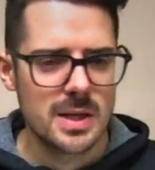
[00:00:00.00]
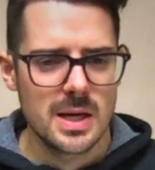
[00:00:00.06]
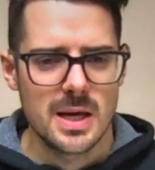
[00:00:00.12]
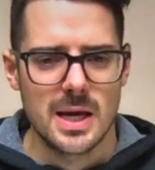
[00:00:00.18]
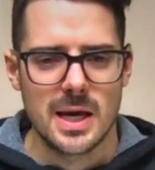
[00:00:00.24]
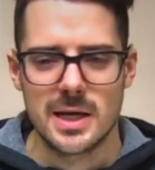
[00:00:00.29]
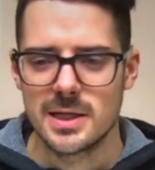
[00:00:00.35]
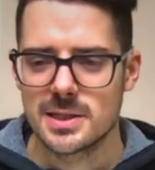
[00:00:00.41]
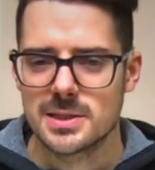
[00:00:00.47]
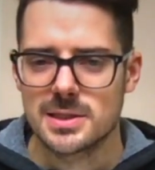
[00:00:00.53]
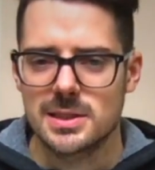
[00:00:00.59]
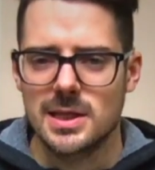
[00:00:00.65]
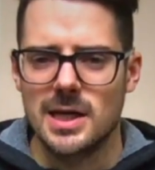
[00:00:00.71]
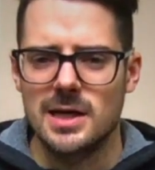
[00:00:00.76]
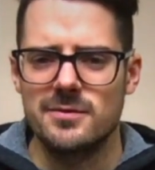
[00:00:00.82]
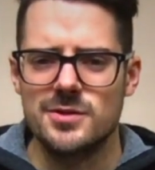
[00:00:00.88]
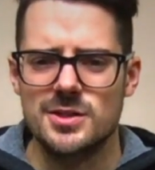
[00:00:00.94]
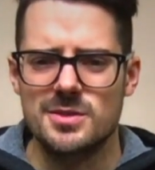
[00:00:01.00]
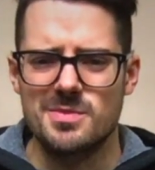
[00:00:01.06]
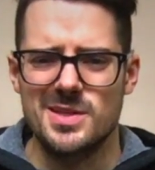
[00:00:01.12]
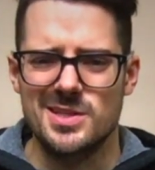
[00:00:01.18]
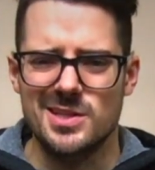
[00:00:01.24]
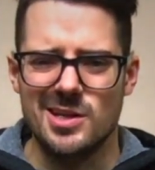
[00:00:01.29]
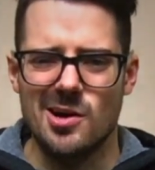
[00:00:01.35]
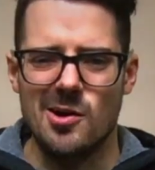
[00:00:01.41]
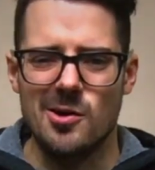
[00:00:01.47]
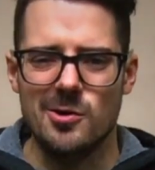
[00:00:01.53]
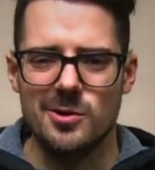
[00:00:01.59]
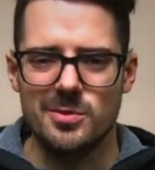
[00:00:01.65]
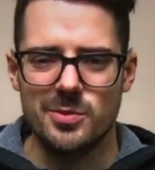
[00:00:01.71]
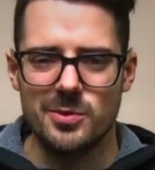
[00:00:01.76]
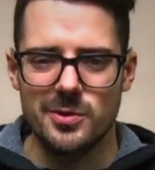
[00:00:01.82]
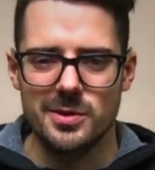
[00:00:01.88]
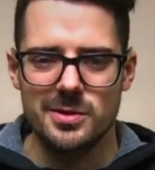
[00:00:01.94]
And it's kind of just a piece of
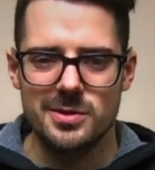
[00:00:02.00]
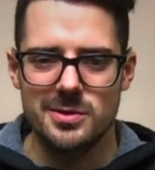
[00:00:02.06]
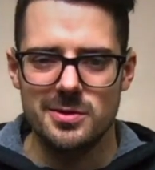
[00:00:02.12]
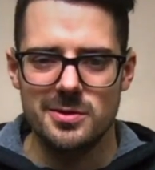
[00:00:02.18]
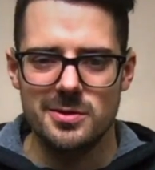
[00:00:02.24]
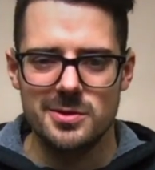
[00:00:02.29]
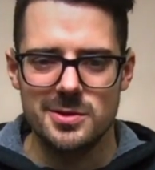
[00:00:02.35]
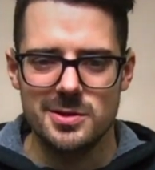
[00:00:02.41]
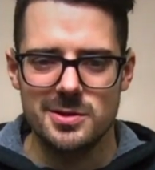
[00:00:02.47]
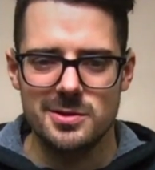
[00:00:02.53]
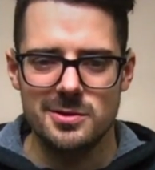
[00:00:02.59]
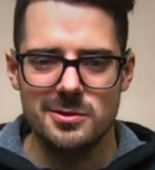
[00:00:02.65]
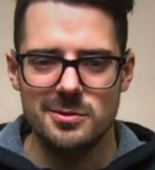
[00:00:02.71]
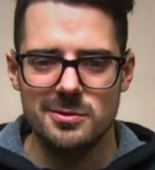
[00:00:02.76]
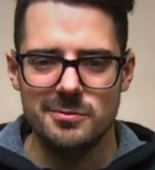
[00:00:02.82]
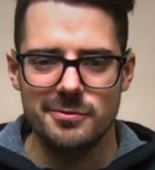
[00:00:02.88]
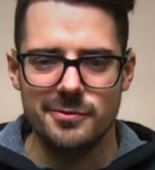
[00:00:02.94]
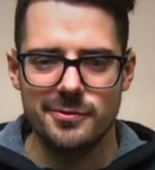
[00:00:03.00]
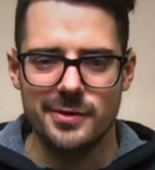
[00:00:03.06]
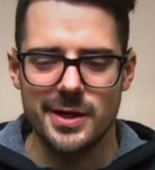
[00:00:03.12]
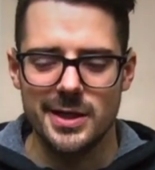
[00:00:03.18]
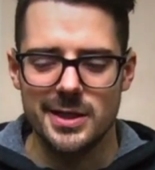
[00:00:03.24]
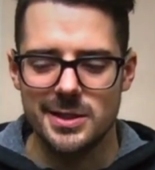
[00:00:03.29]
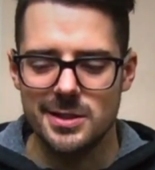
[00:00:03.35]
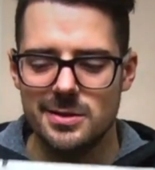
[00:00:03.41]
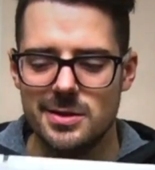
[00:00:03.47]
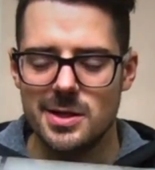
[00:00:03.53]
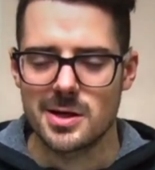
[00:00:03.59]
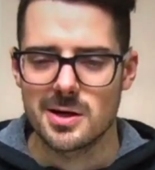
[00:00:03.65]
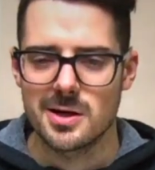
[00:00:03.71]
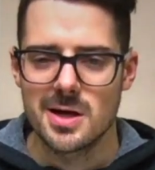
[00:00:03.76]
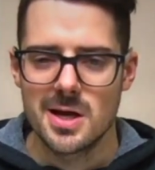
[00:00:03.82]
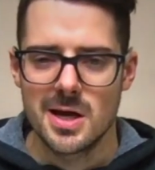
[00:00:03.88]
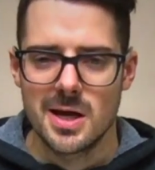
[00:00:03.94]
cardboard. So there's a certain flex in
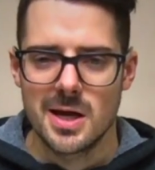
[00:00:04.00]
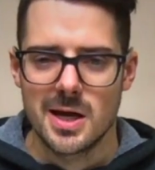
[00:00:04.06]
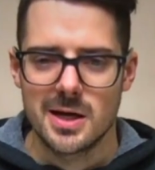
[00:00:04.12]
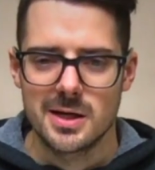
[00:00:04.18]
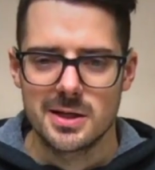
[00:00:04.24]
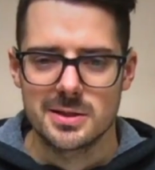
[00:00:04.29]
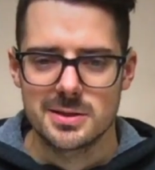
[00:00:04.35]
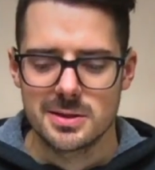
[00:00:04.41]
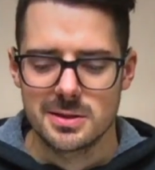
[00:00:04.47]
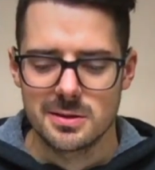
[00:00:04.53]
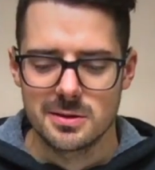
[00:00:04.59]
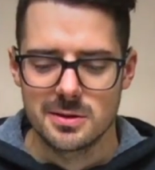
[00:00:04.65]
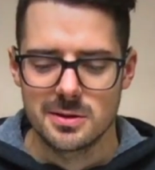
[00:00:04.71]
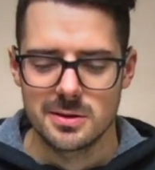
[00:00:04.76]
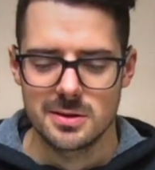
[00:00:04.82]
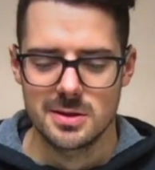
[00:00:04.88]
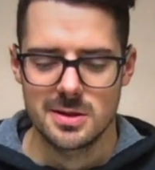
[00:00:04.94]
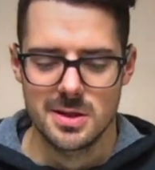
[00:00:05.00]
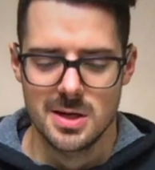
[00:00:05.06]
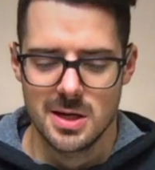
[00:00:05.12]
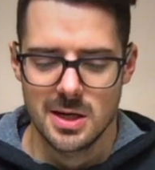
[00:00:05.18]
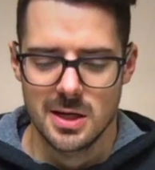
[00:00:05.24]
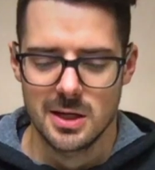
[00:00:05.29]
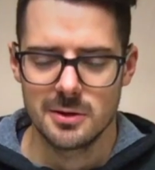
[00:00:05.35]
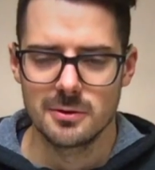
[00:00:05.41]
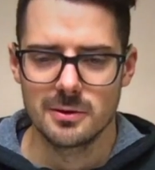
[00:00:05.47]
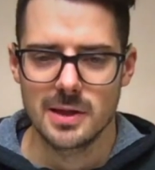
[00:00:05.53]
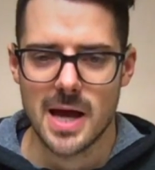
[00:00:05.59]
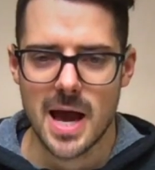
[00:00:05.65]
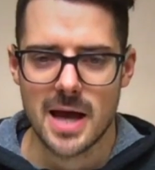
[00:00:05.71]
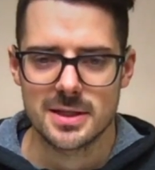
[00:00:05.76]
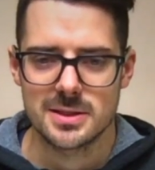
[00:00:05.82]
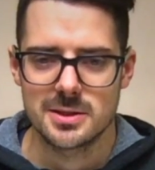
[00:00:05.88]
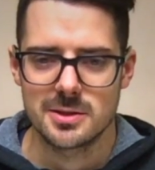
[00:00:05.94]
there, and it'll
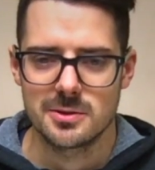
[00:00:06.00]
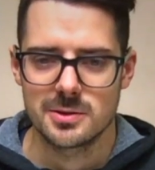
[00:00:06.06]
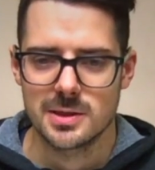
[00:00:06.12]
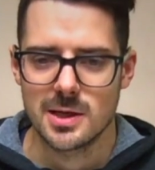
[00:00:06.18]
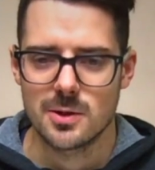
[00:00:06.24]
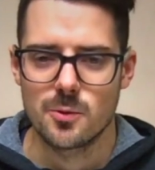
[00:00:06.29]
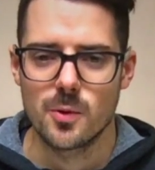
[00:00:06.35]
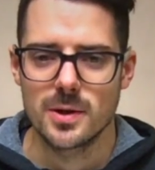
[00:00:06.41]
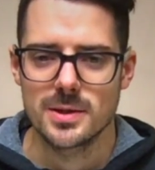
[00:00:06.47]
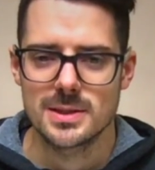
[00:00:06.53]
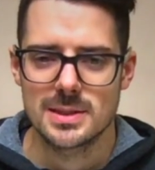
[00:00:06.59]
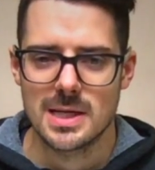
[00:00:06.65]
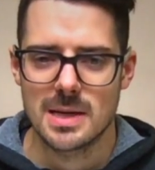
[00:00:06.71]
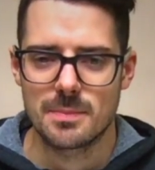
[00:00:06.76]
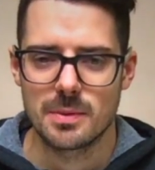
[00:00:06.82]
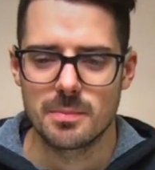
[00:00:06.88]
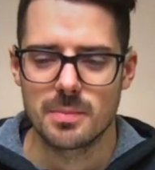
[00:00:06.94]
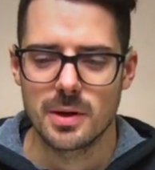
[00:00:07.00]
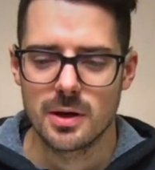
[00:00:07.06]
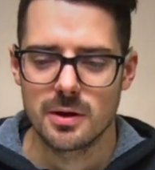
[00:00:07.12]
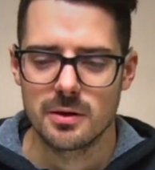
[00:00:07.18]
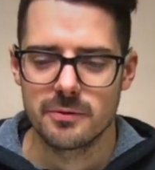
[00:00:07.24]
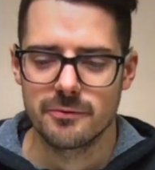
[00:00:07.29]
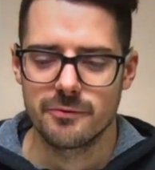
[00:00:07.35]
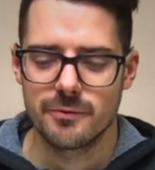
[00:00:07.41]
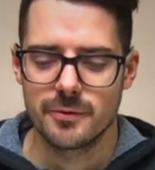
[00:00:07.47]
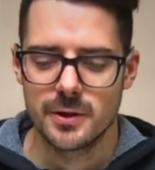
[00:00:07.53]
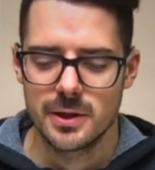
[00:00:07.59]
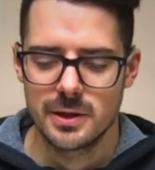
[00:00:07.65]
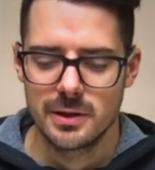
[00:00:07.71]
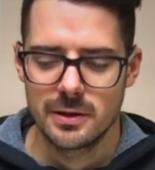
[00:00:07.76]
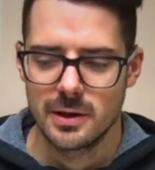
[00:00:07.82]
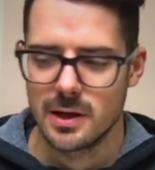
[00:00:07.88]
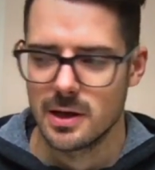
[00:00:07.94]
last you. It's like one step above
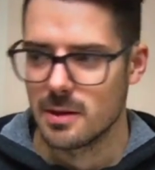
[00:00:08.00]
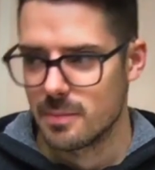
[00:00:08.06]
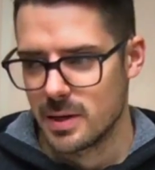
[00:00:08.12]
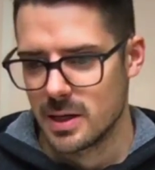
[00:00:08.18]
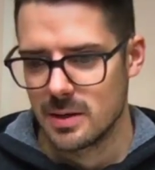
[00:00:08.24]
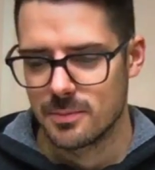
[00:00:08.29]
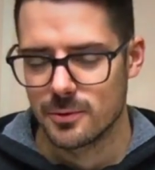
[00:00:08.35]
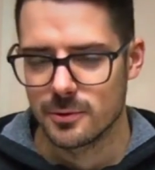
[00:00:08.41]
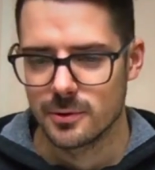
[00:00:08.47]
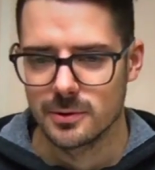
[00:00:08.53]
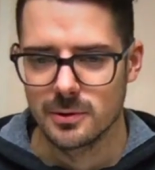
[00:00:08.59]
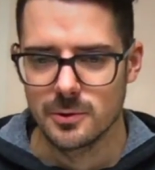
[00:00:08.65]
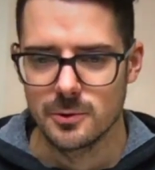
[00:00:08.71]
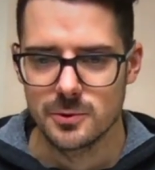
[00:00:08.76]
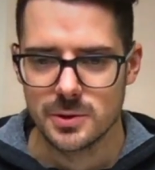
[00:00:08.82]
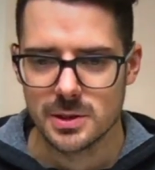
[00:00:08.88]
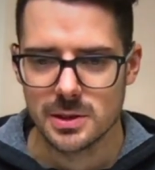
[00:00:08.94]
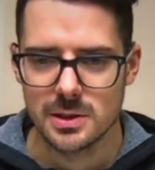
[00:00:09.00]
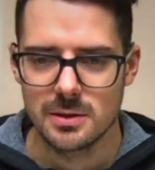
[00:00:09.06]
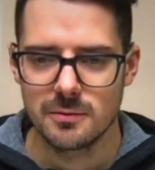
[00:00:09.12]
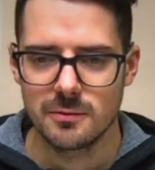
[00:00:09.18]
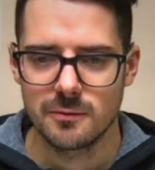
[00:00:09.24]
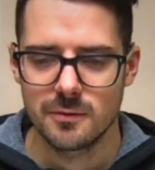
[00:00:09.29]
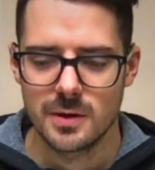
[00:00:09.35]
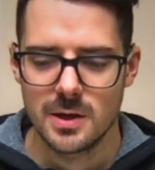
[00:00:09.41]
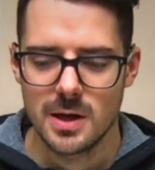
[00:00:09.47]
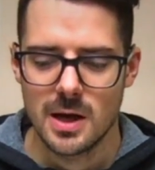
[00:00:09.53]
paper and loose leaf.